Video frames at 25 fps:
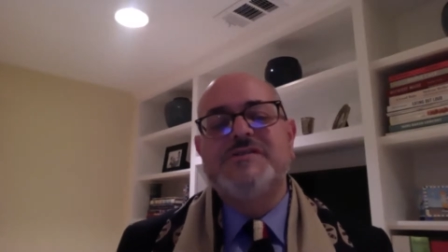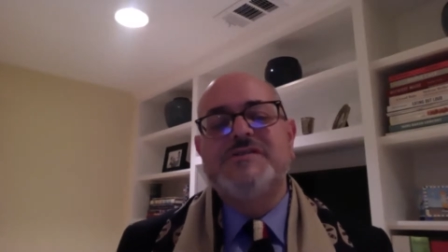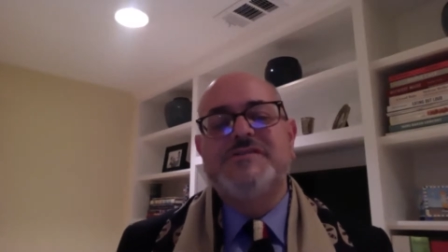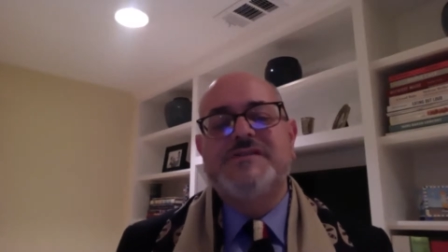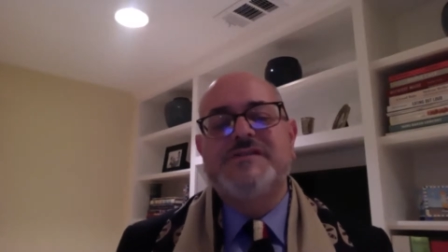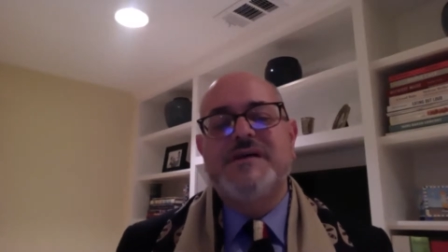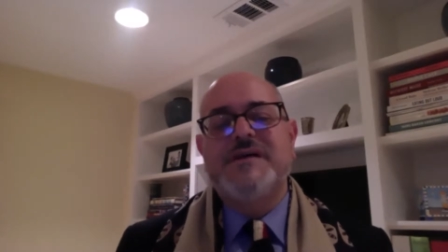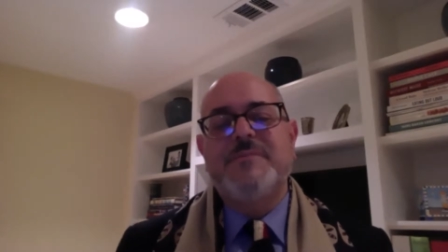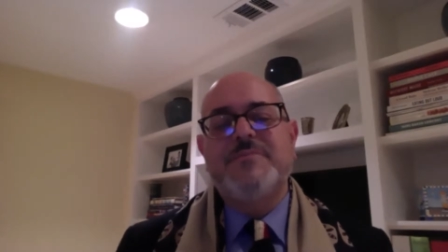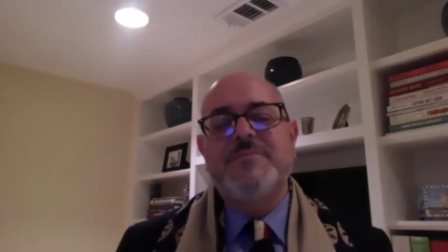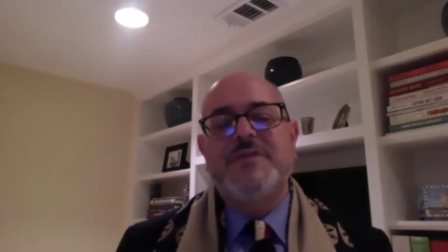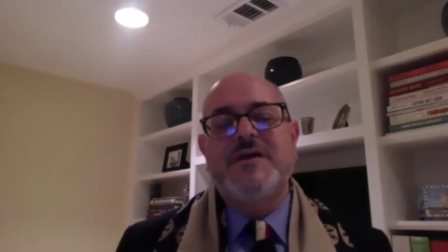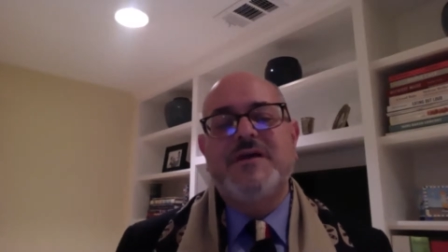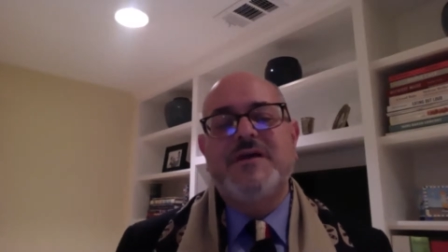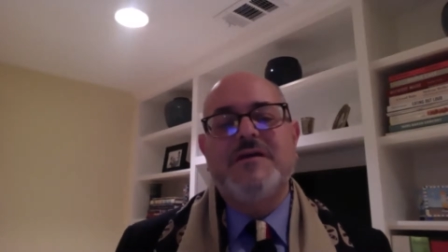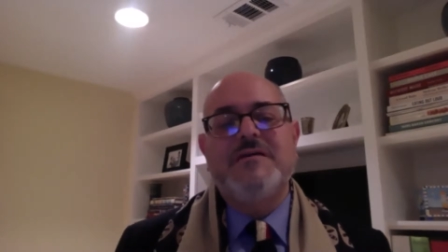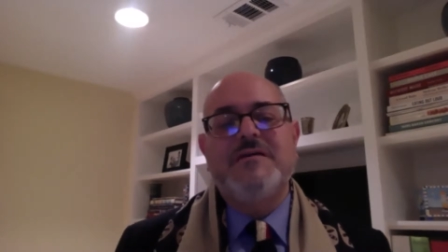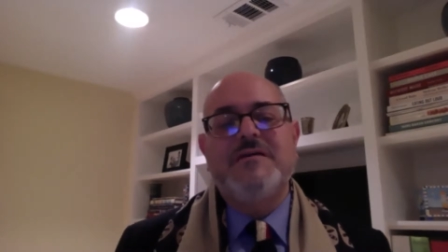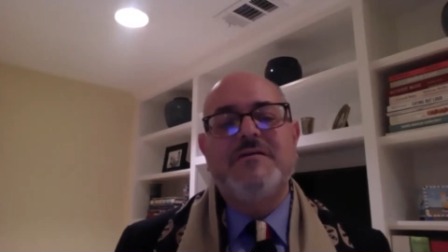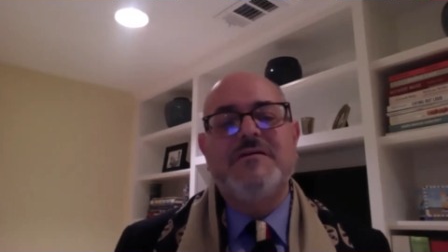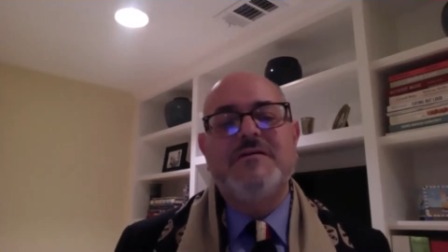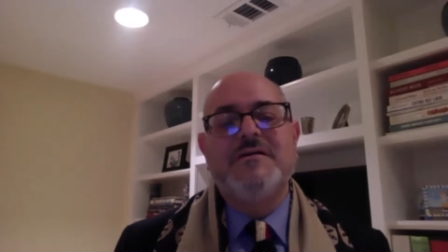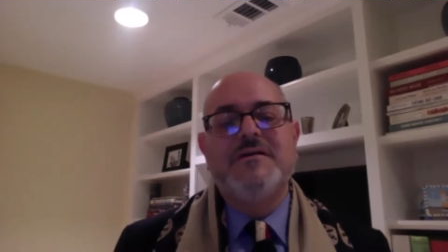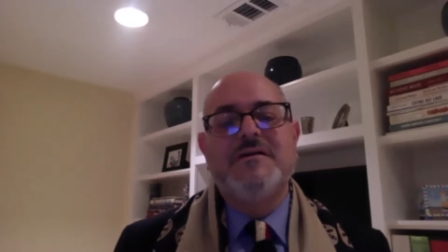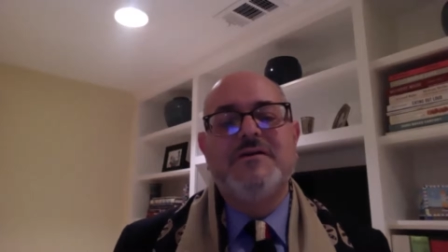of something,
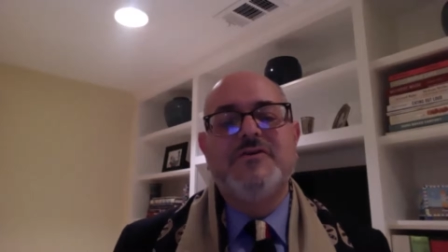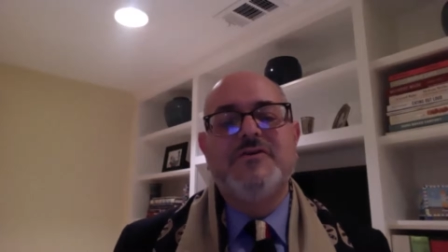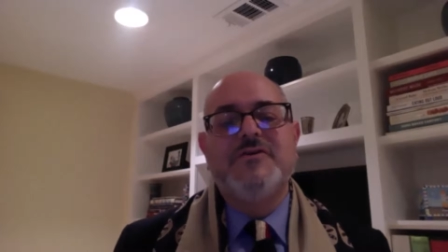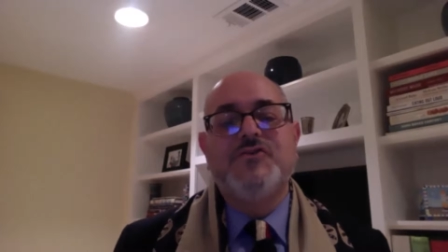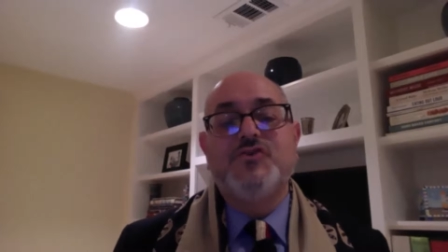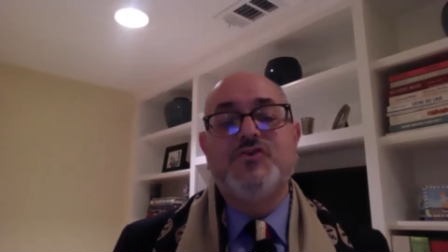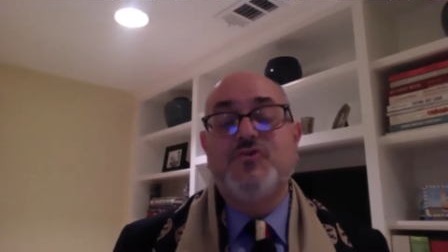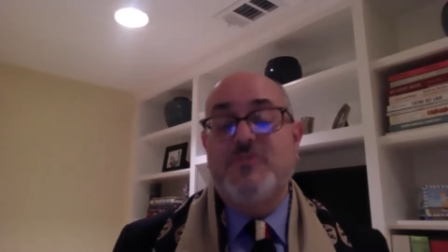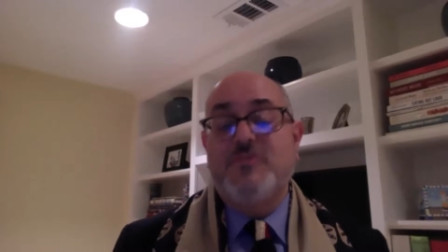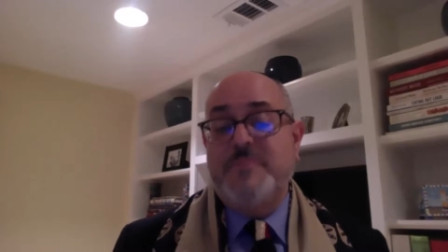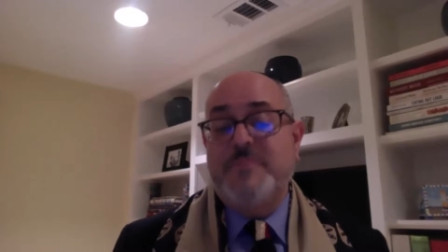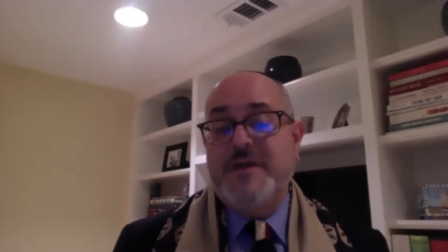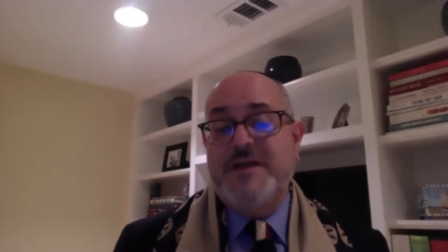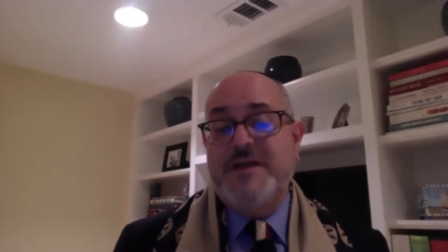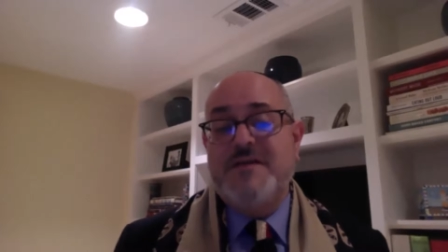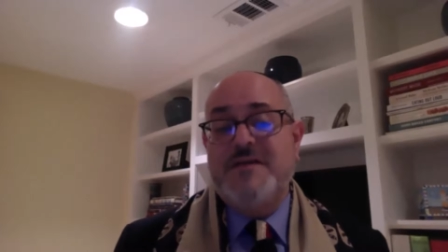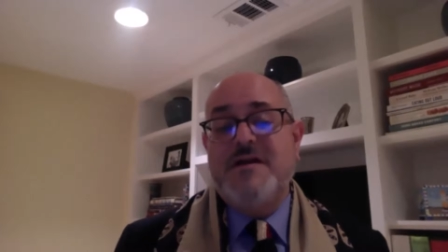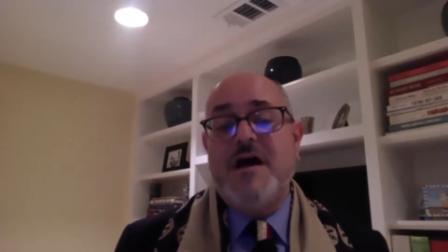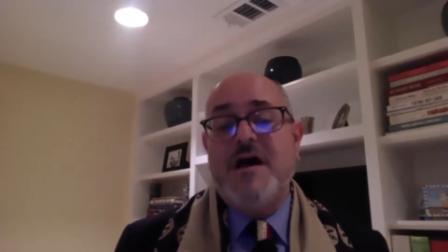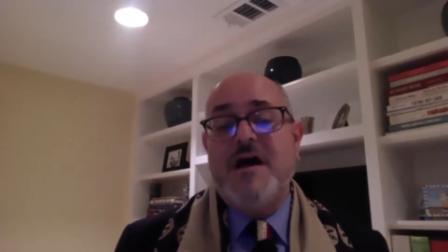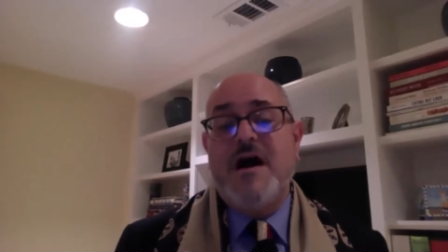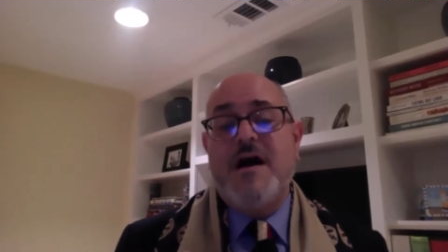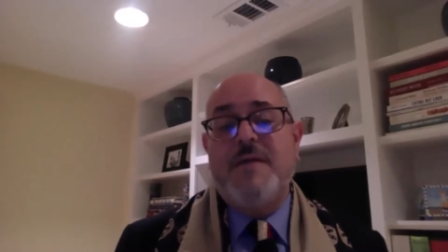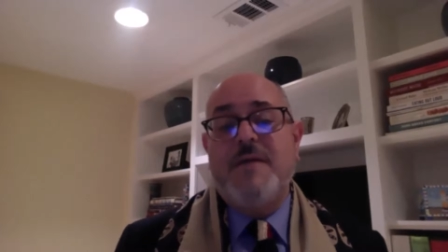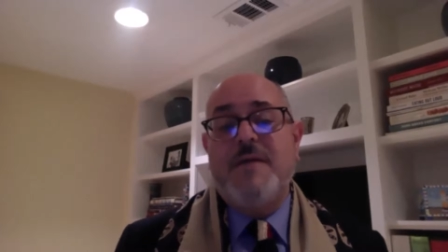to remain
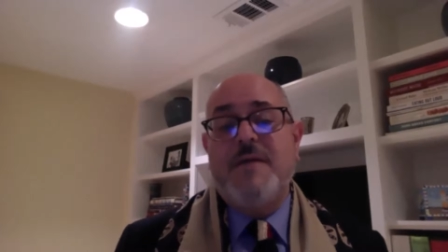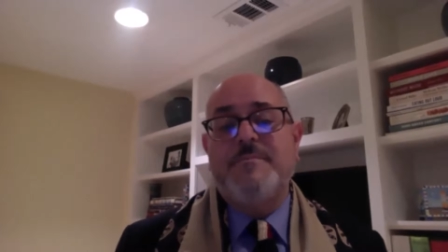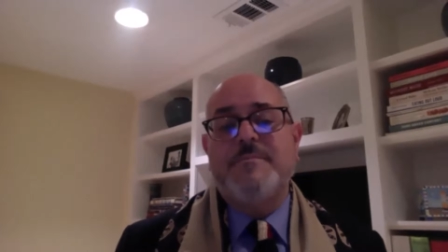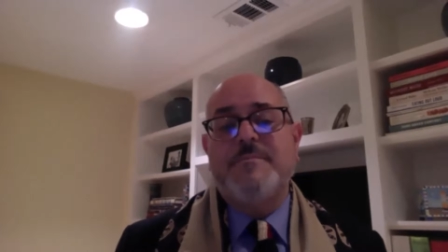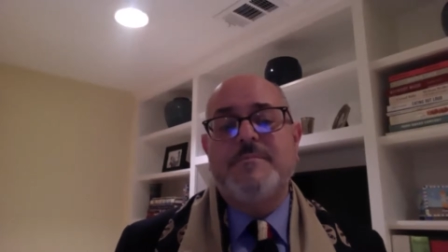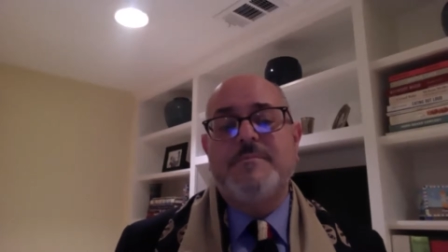calm